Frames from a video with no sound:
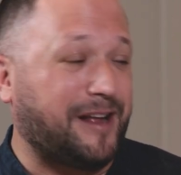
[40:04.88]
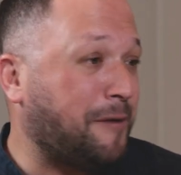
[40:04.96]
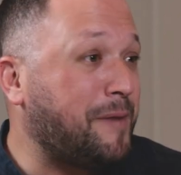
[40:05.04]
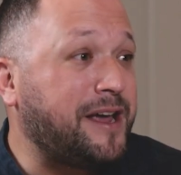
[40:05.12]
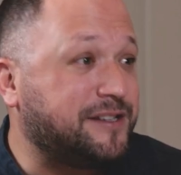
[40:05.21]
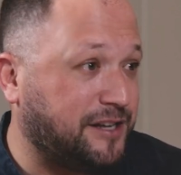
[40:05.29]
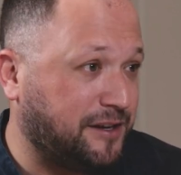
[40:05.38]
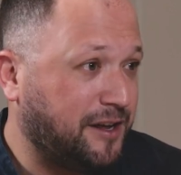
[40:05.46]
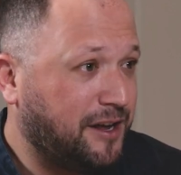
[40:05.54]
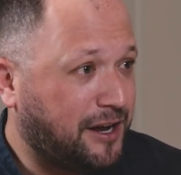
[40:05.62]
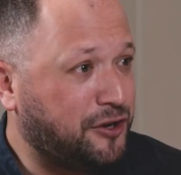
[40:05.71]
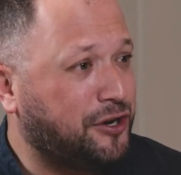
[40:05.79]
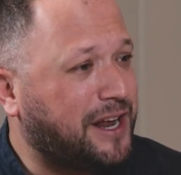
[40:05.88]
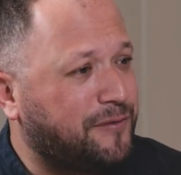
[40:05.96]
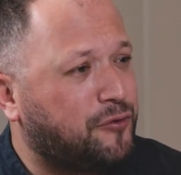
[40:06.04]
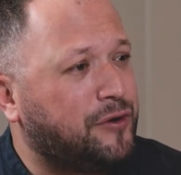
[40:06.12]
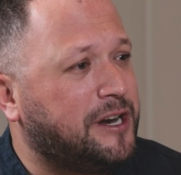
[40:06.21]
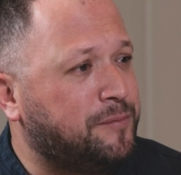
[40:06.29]
amazing. You're going to have
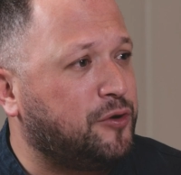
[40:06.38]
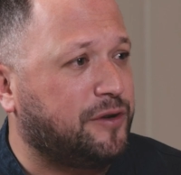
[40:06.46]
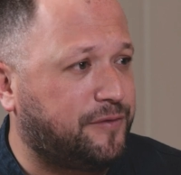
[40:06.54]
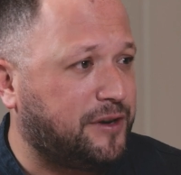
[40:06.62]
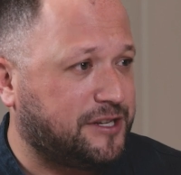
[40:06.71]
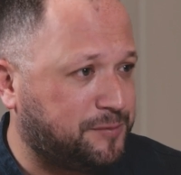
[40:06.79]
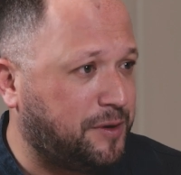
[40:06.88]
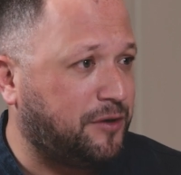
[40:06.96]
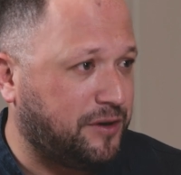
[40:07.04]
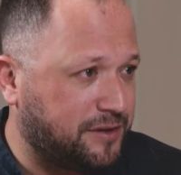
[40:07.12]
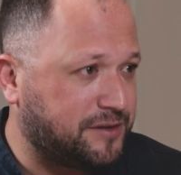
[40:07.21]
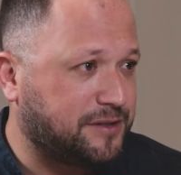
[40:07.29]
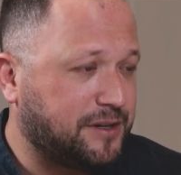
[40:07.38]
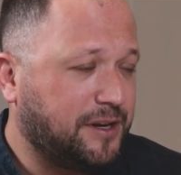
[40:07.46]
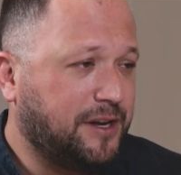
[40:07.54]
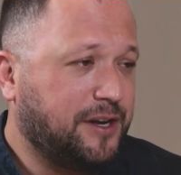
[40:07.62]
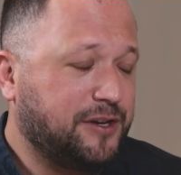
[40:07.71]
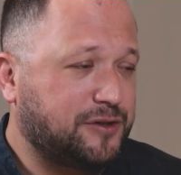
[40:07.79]
a really beautiful experience.
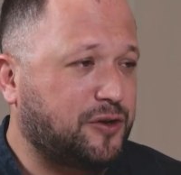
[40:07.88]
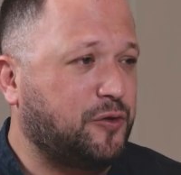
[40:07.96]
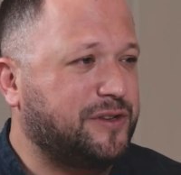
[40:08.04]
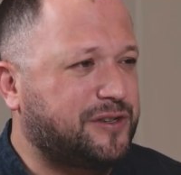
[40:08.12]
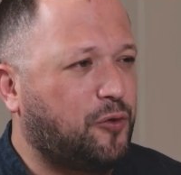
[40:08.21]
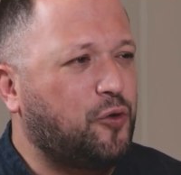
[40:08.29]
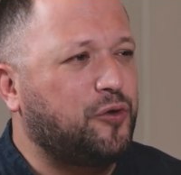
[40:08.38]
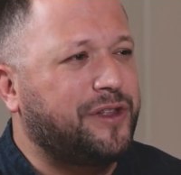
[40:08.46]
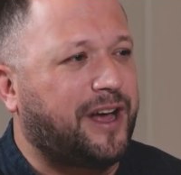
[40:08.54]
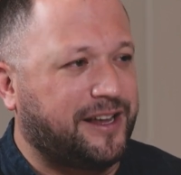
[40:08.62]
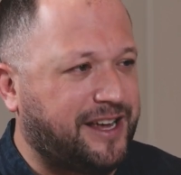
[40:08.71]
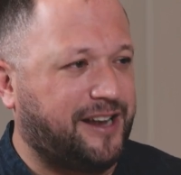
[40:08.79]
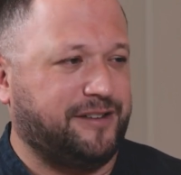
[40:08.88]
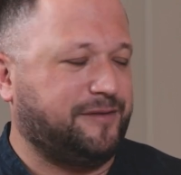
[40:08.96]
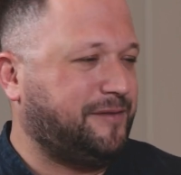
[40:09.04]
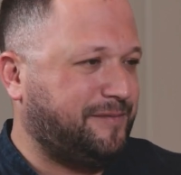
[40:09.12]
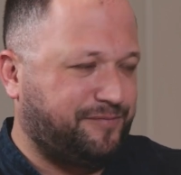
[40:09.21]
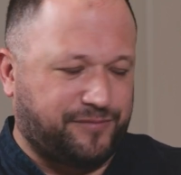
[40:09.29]
So it's all the, again,
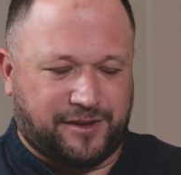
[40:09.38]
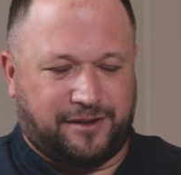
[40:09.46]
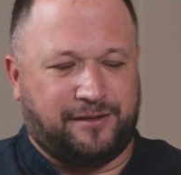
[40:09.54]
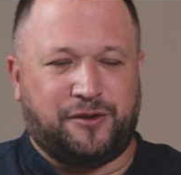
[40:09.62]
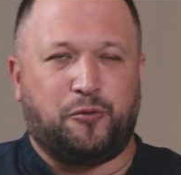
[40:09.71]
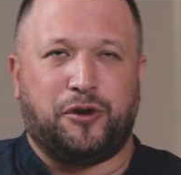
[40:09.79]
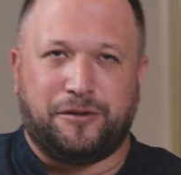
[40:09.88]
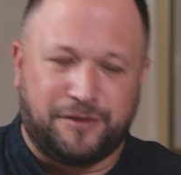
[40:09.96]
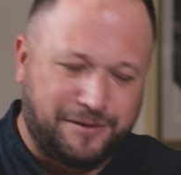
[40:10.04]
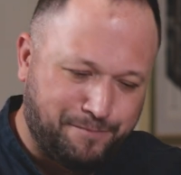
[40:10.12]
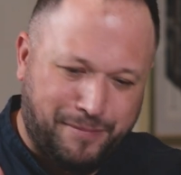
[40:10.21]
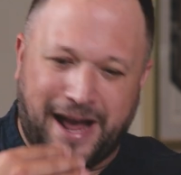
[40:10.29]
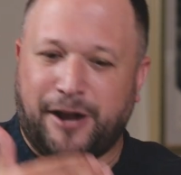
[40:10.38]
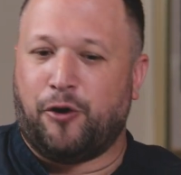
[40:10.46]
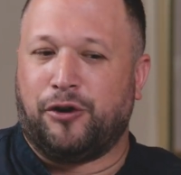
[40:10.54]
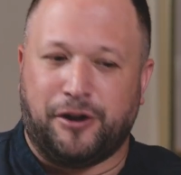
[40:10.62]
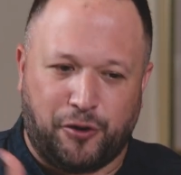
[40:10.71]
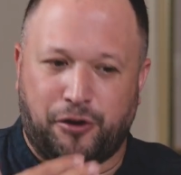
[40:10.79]
I don't want to bang
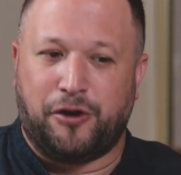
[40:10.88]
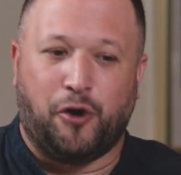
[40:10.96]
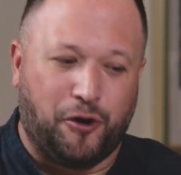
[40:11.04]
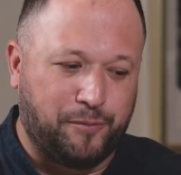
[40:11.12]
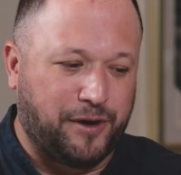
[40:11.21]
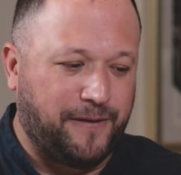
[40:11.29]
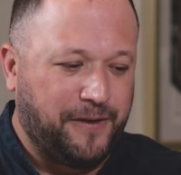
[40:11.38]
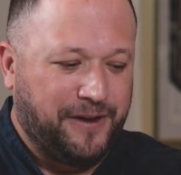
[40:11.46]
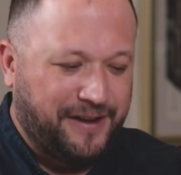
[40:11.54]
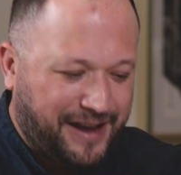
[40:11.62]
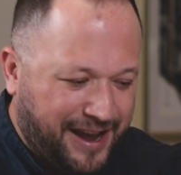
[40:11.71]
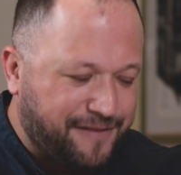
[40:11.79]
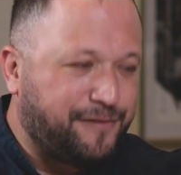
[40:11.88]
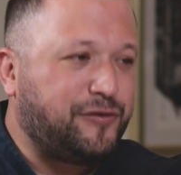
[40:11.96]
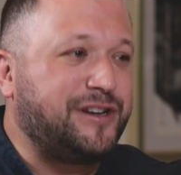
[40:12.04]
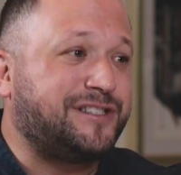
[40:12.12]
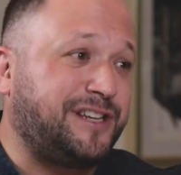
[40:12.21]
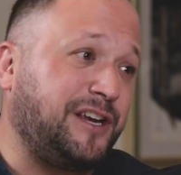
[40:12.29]
on and on and on, but
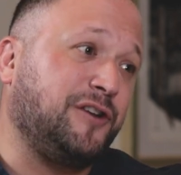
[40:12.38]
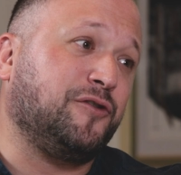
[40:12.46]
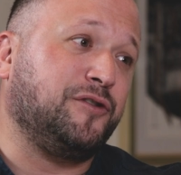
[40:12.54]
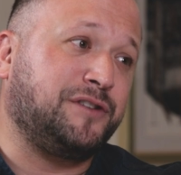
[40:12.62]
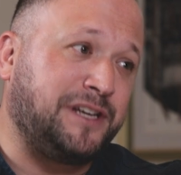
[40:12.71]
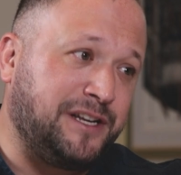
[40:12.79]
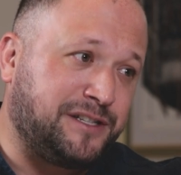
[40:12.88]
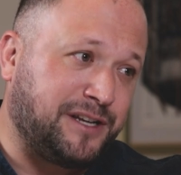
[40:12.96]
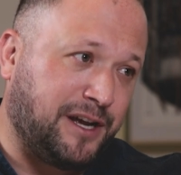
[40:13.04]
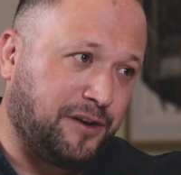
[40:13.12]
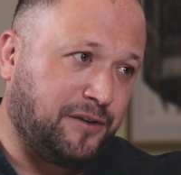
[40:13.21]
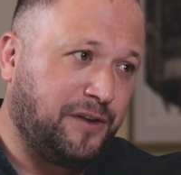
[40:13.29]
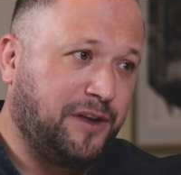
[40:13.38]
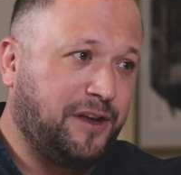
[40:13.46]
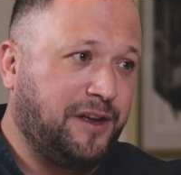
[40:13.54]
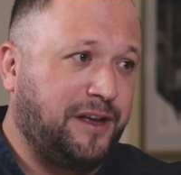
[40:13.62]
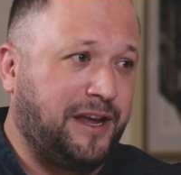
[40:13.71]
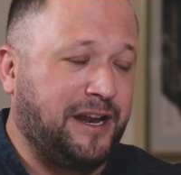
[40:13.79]
every single detail
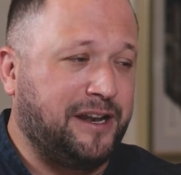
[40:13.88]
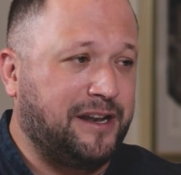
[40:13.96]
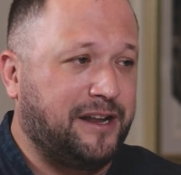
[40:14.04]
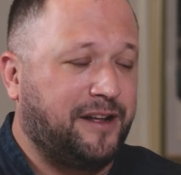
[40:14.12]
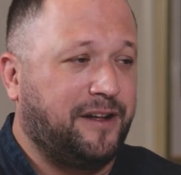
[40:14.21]
in